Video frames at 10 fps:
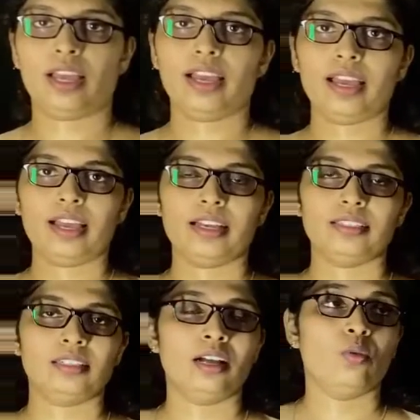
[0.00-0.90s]
And
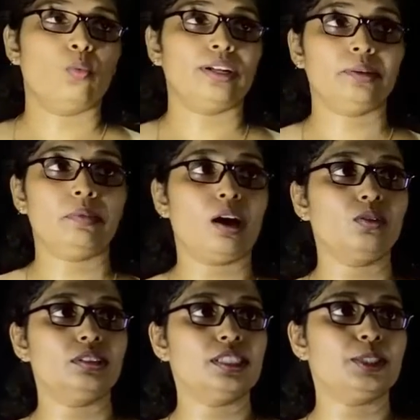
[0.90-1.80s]
what
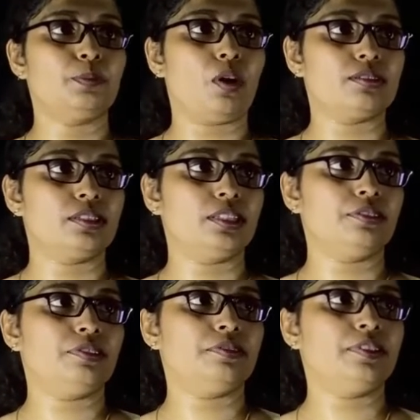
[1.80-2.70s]
about this positive
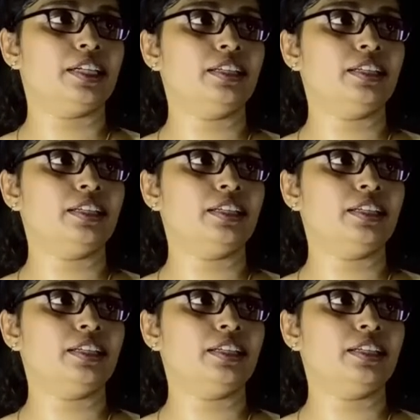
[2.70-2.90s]
15?